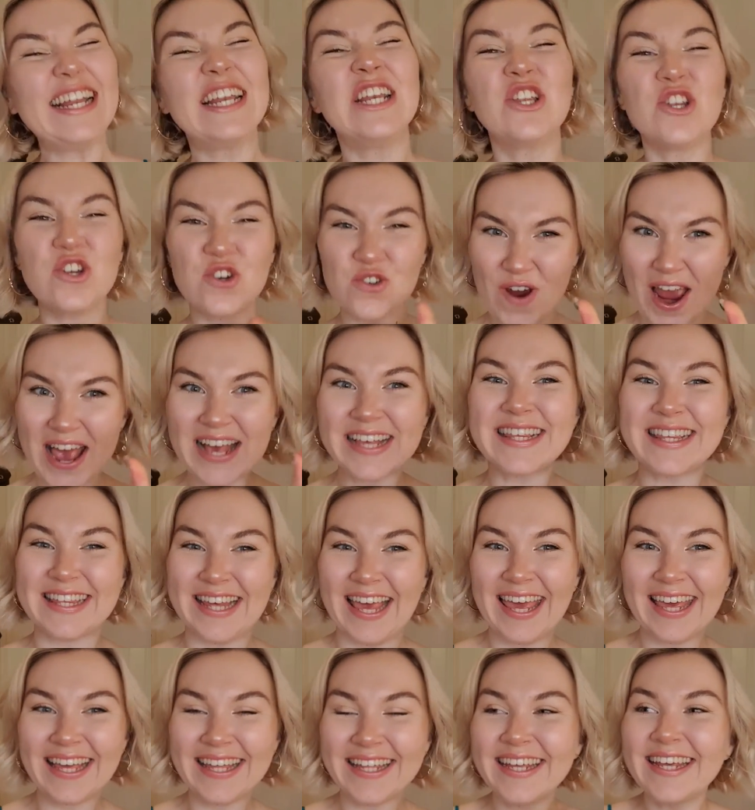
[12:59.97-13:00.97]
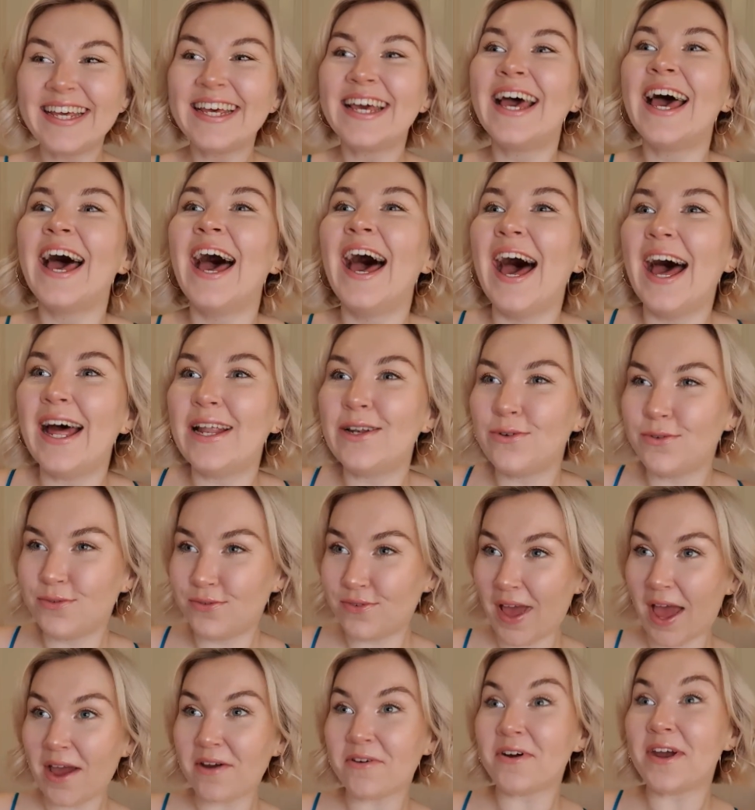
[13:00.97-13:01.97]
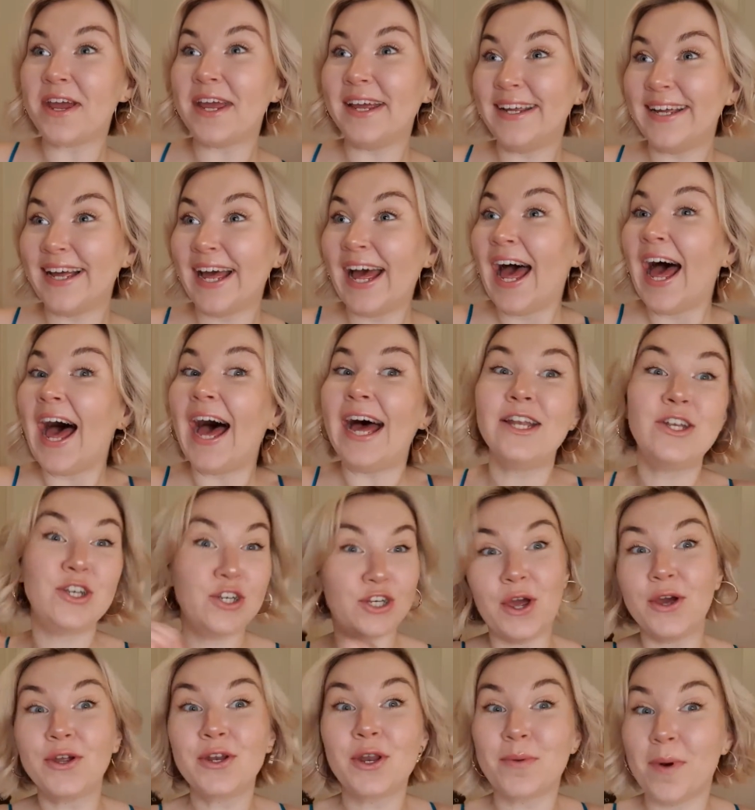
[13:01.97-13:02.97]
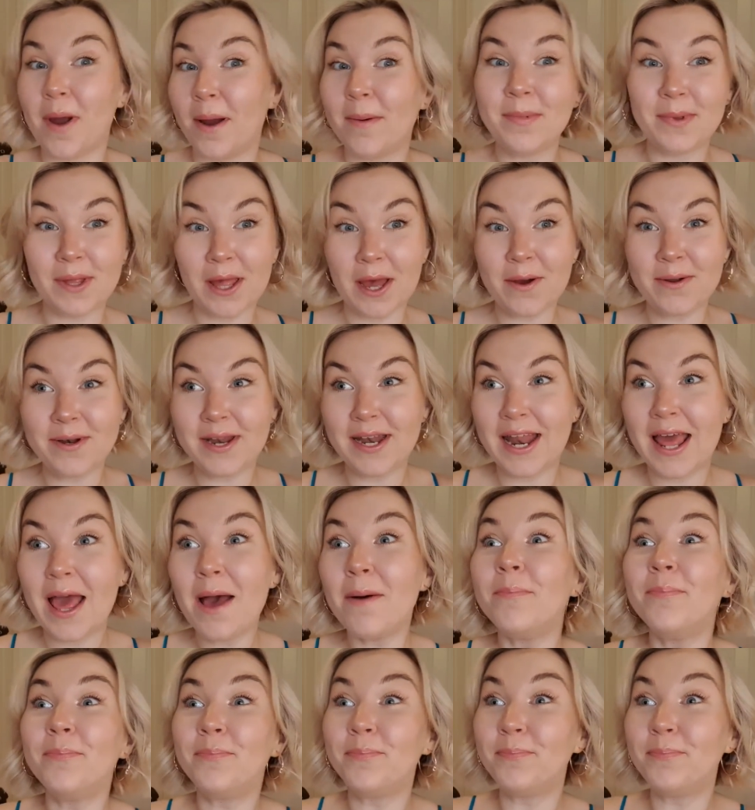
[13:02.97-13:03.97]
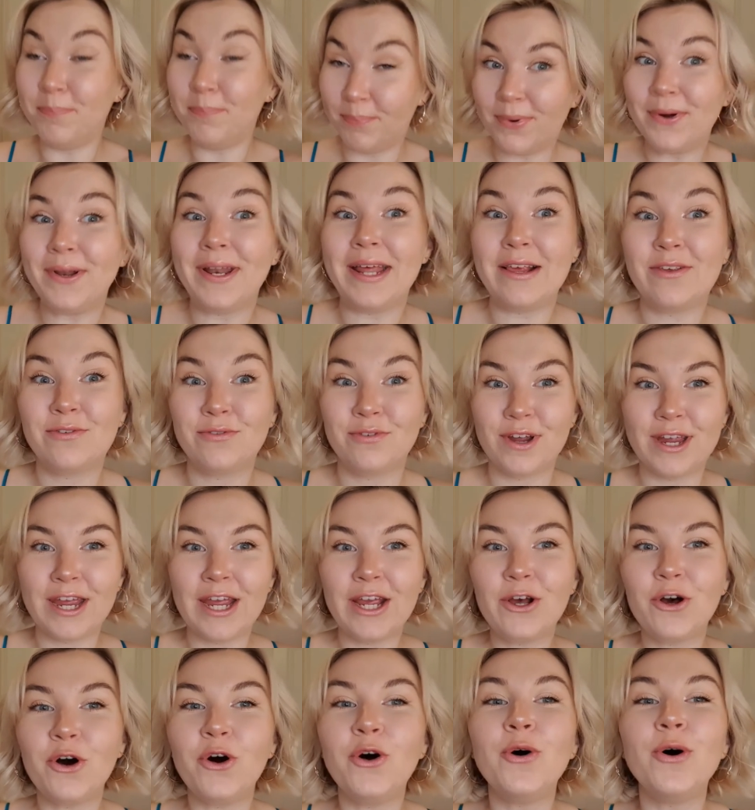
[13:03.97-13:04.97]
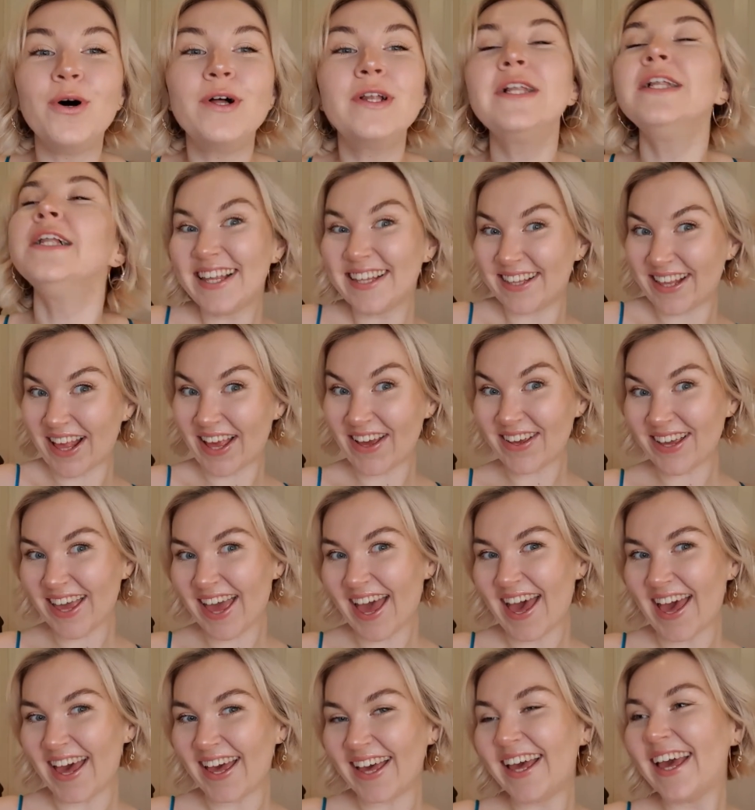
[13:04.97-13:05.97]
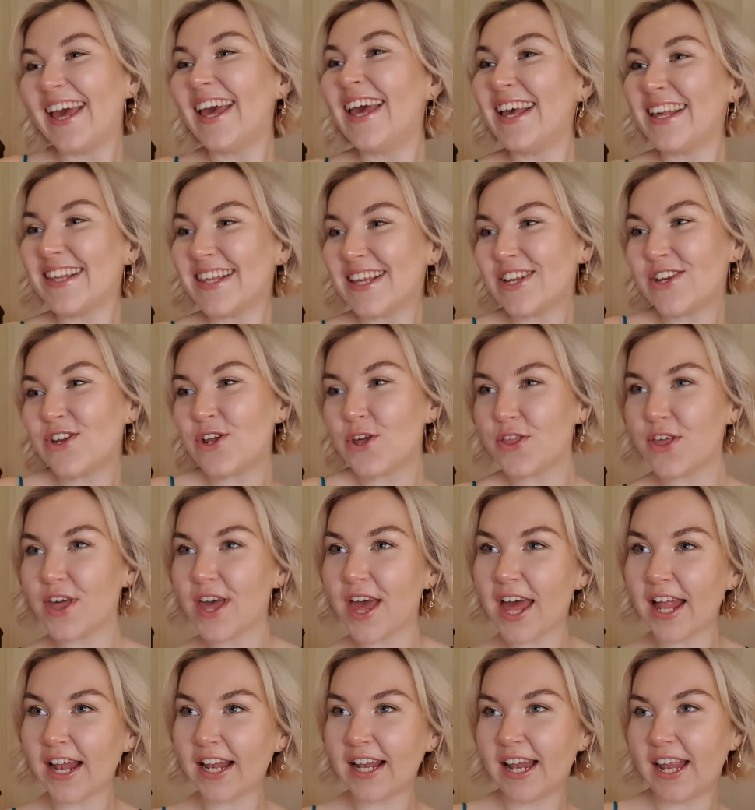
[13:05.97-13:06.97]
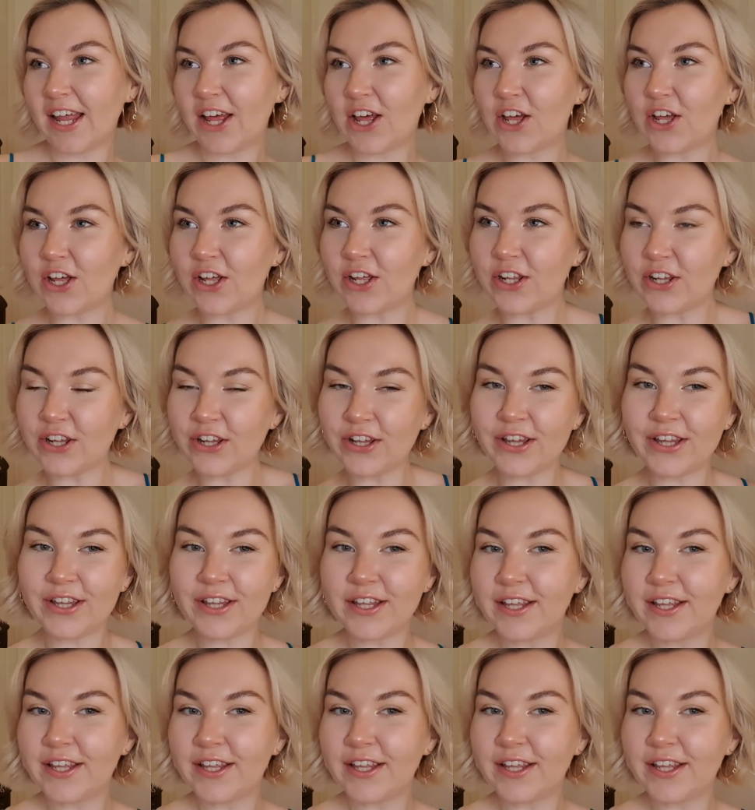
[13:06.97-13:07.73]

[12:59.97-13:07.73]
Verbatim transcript: dressy and very i don't know where i'm going in it but it's frigging cool so yeah here's another little